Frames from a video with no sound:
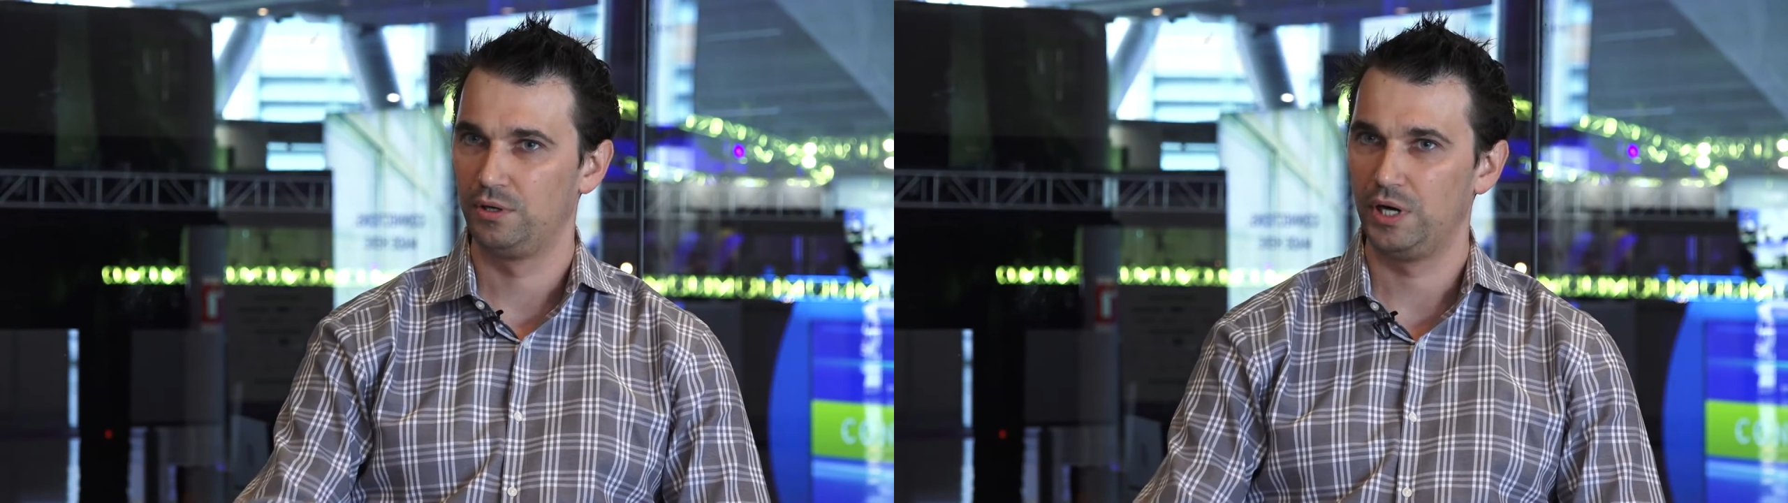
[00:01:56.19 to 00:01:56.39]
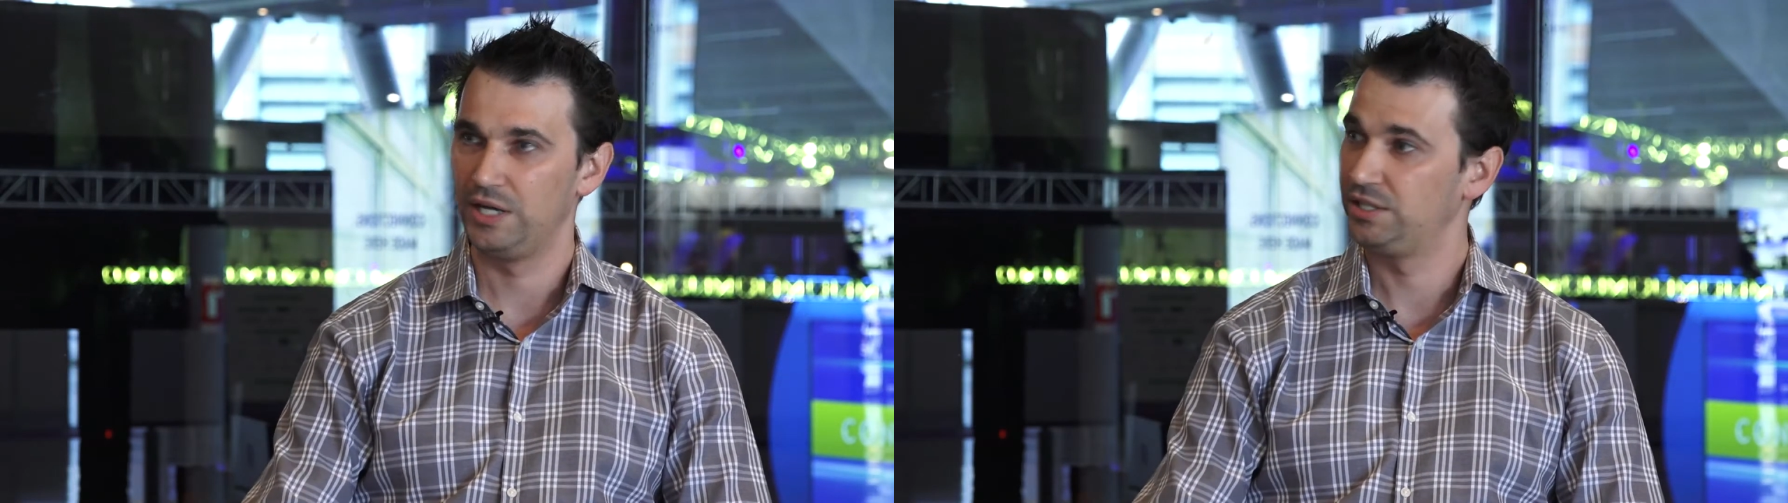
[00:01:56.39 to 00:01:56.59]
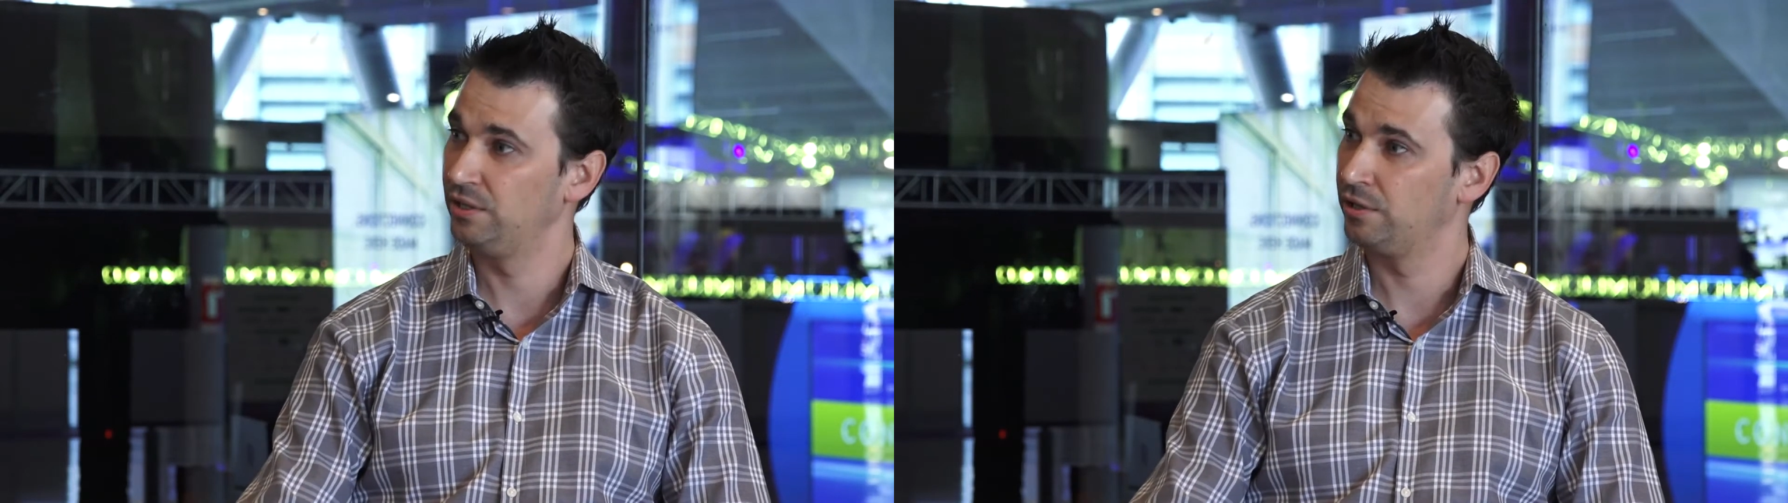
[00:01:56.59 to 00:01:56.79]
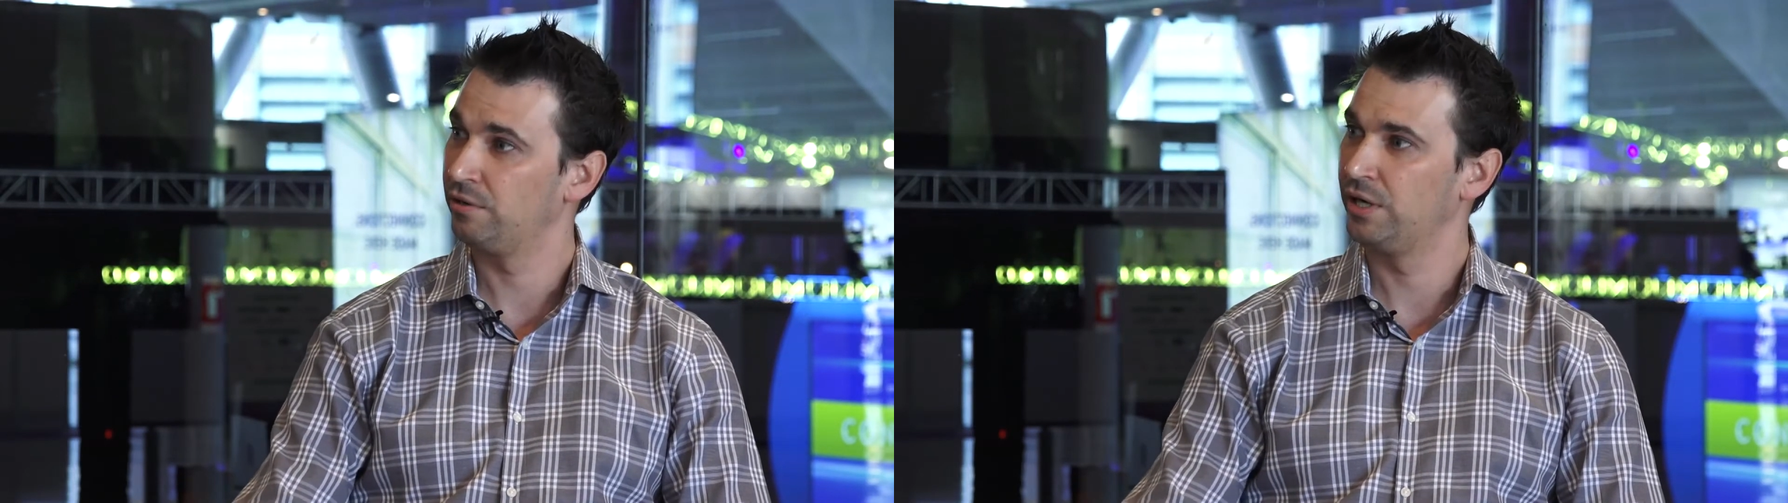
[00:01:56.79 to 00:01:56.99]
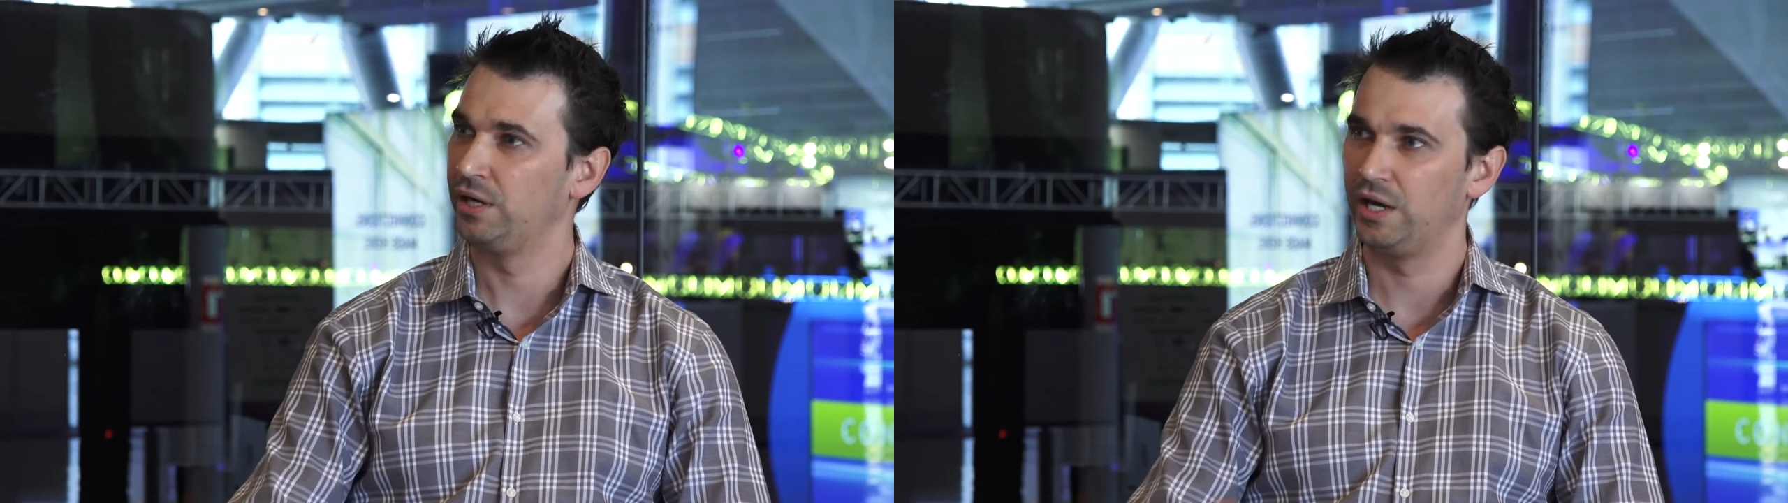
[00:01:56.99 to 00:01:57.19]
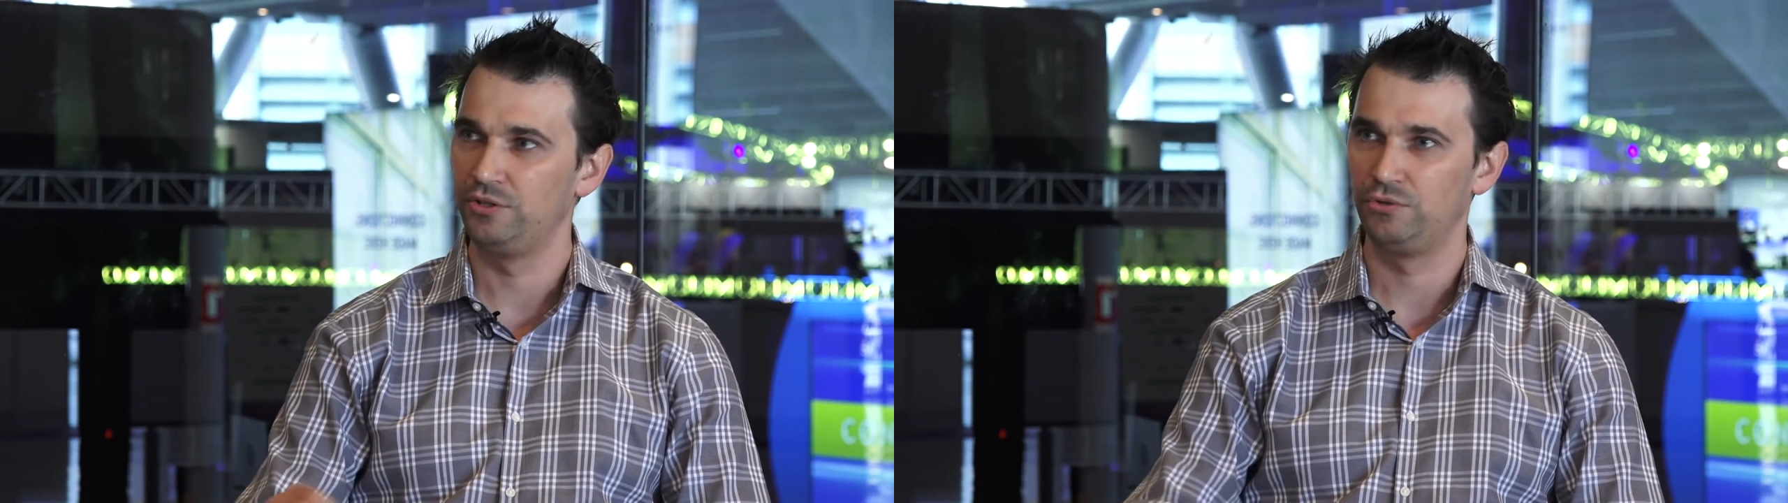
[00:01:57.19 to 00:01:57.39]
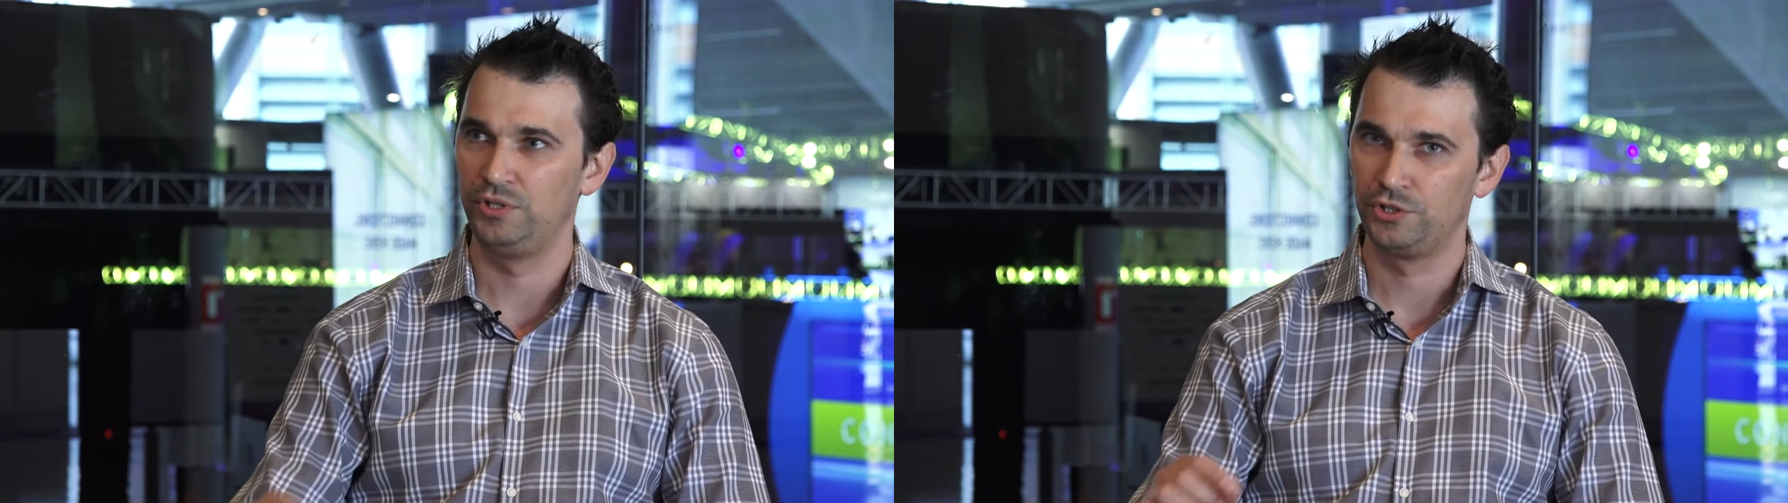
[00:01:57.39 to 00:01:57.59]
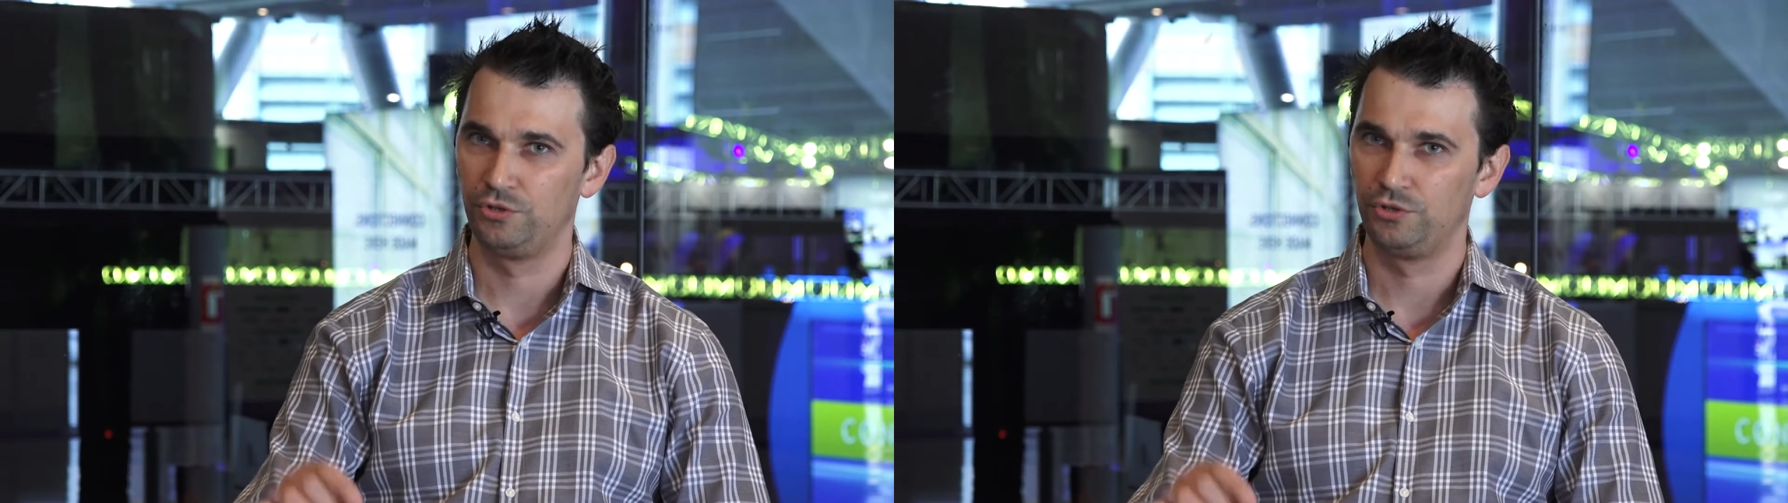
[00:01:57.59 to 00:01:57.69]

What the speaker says: itinerary and unique